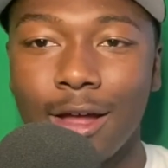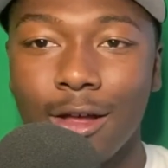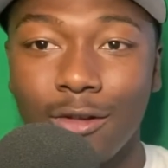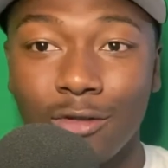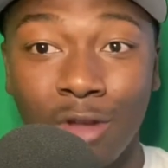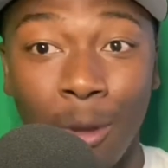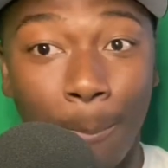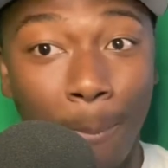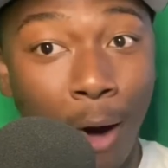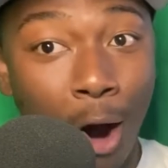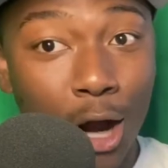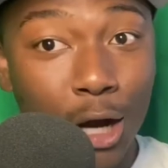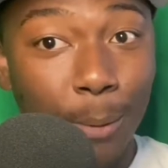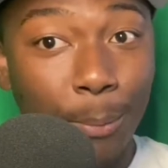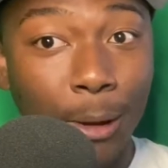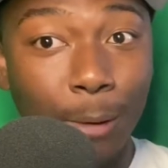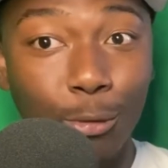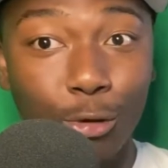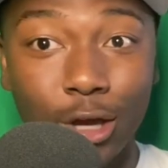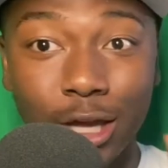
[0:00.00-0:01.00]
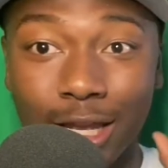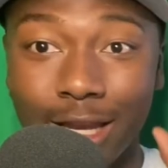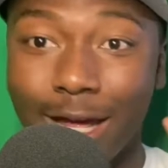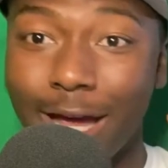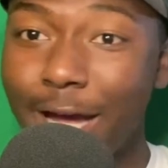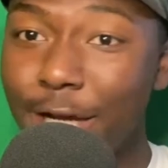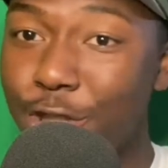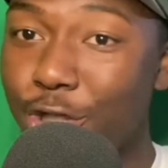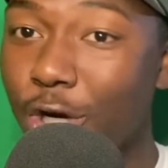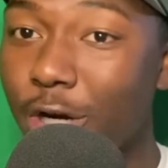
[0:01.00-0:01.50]
the part of people getting
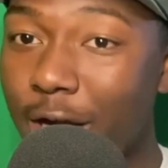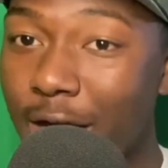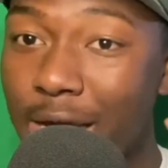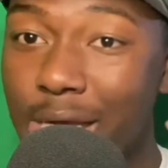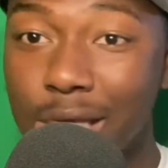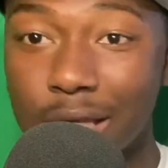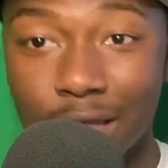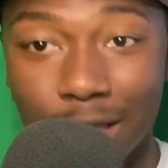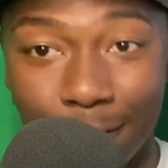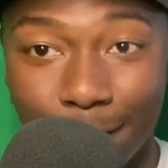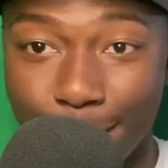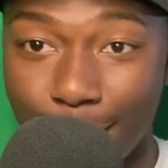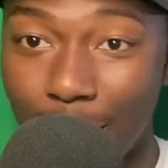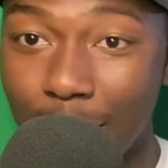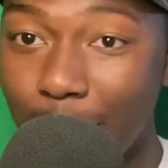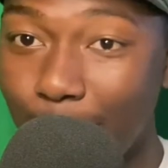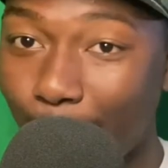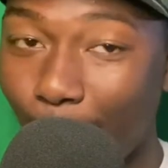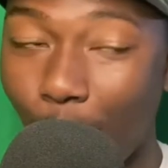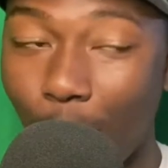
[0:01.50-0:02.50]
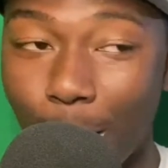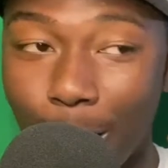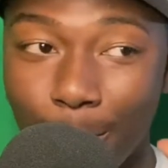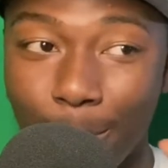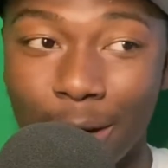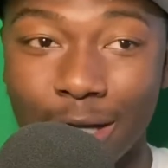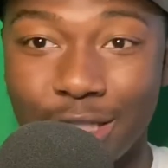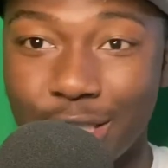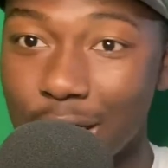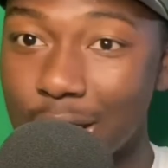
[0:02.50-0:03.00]
injured isn't the funny part,
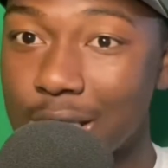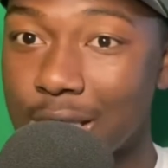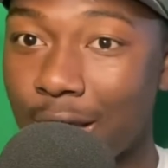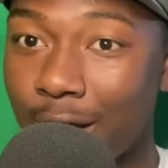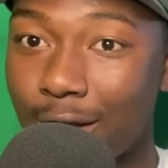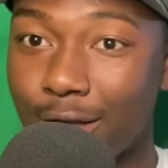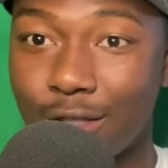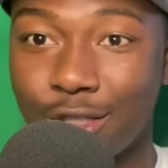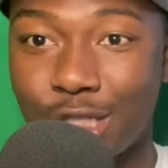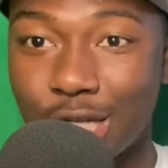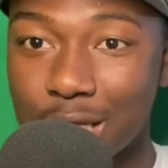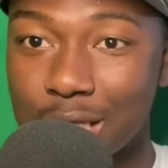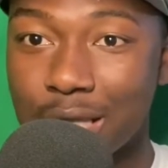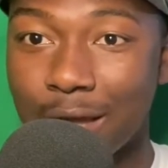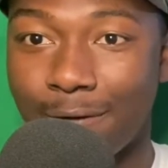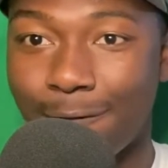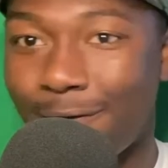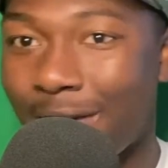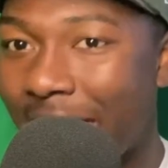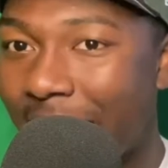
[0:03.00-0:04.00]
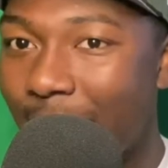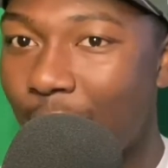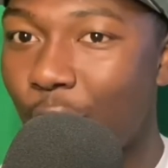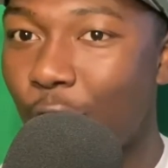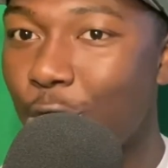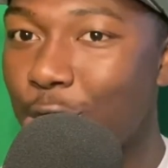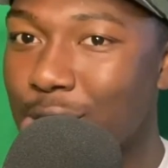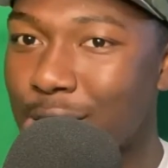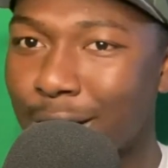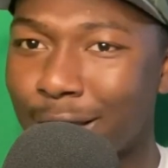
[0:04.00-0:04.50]
but just the
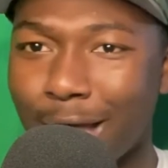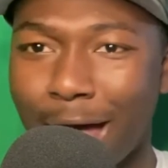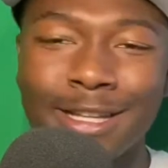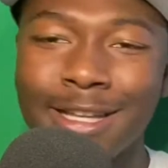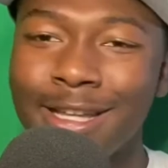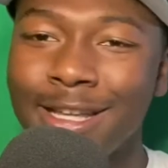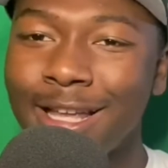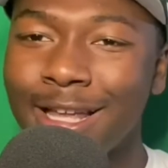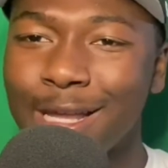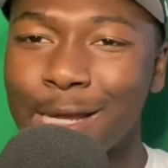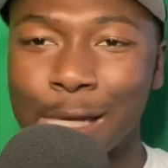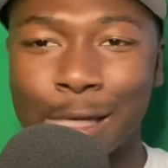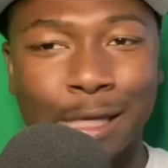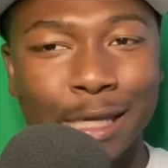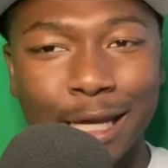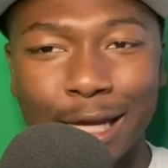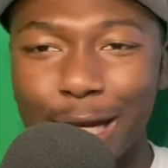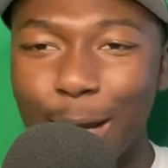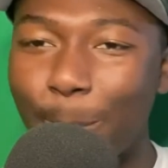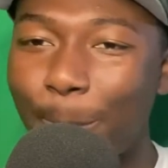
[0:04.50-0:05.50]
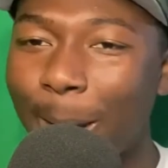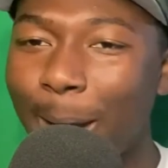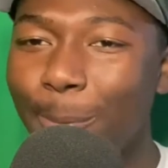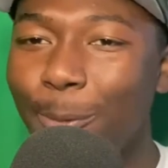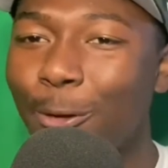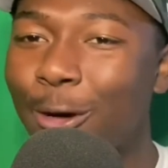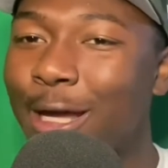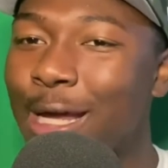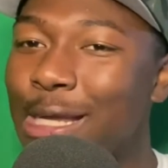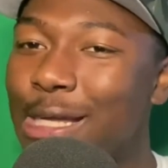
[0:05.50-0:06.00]
fails and like seeing if
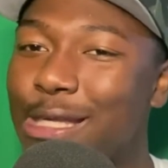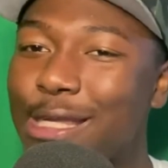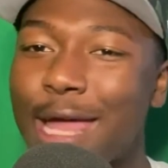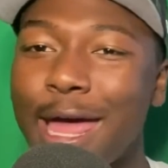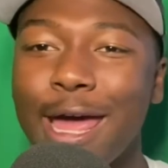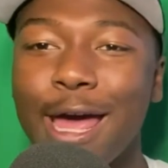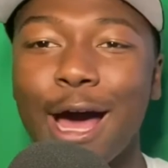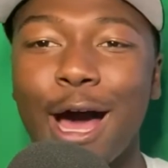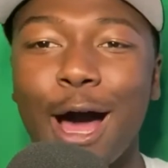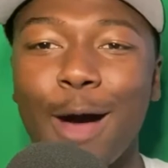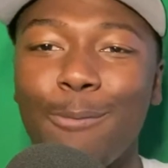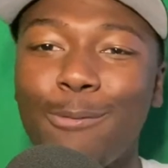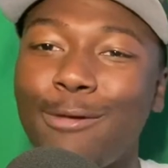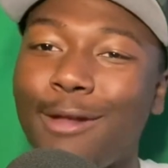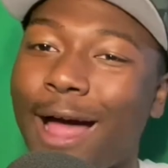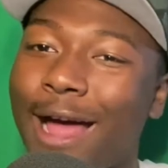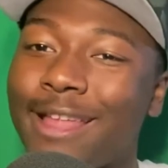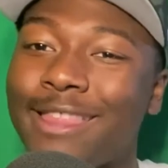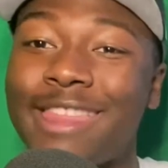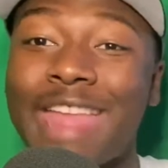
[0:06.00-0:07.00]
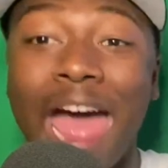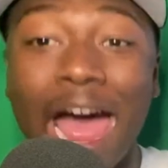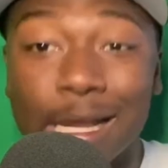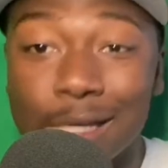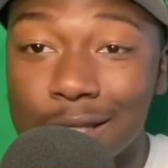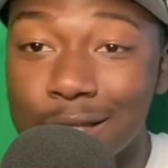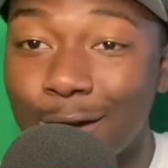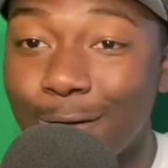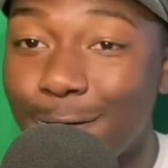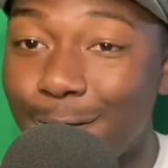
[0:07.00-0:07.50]
people can stay up, like
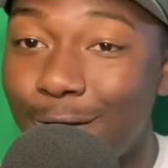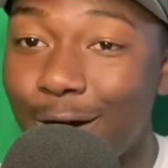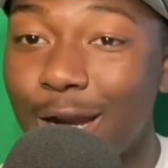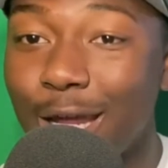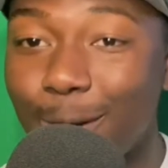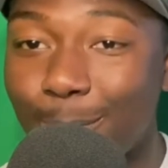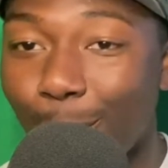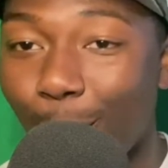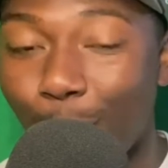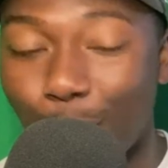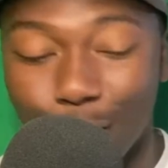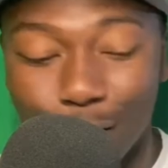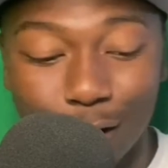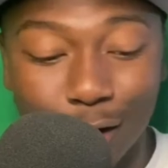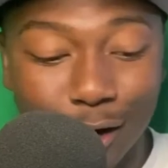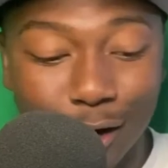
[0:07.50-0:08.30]
that's the funny part.